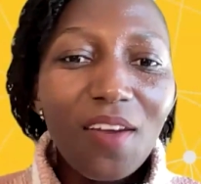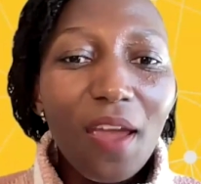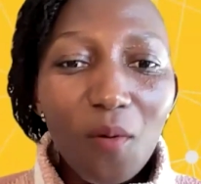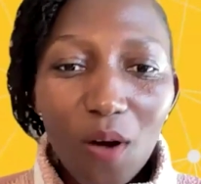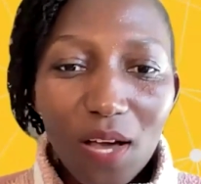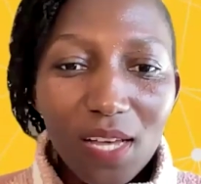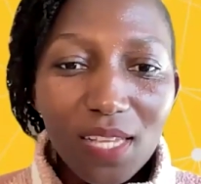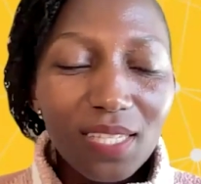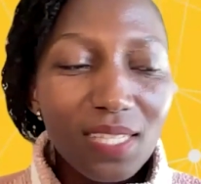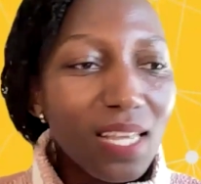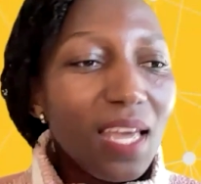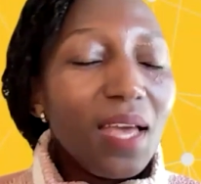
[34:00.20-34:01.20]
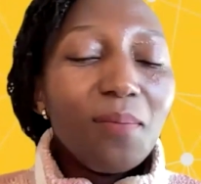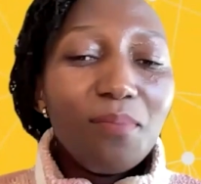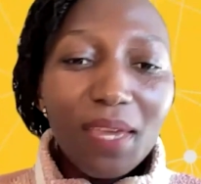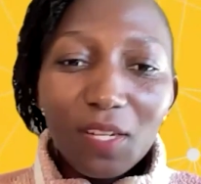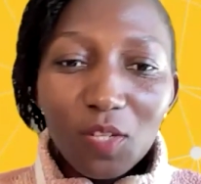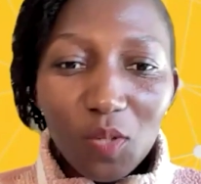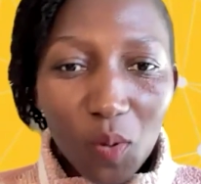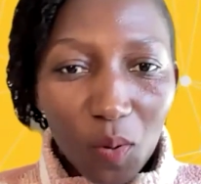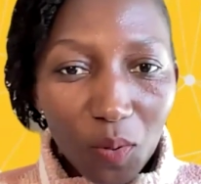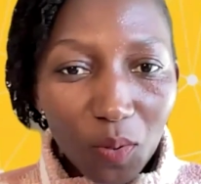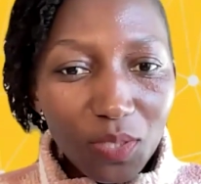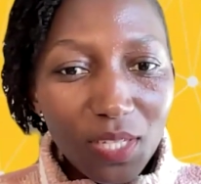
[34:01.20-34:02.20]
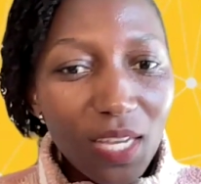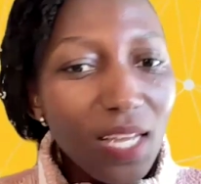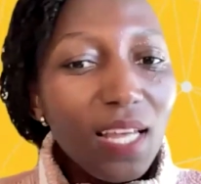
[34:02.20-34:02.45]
here I was being told